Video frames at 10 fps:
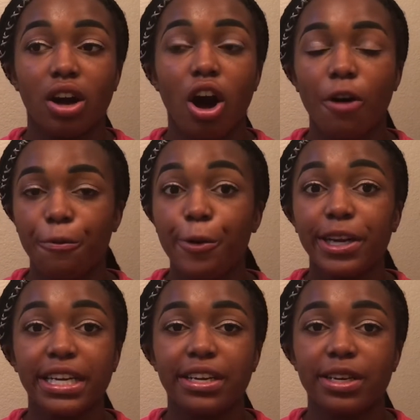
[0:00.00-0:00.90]
all 4
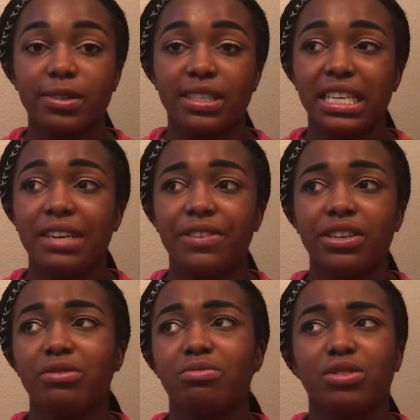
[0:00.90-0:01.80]
years,
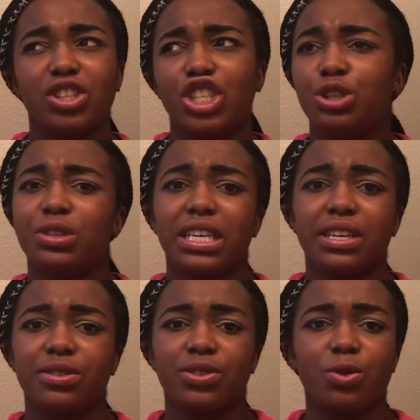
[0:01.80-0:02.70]
even 2
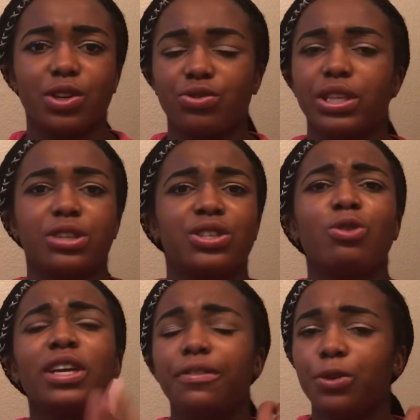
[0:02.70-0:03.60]
years or 3 years,
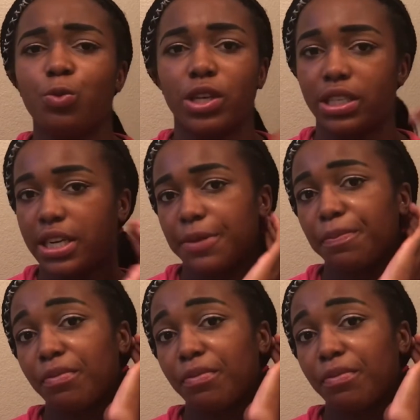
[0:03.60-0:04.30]
or even 1 year.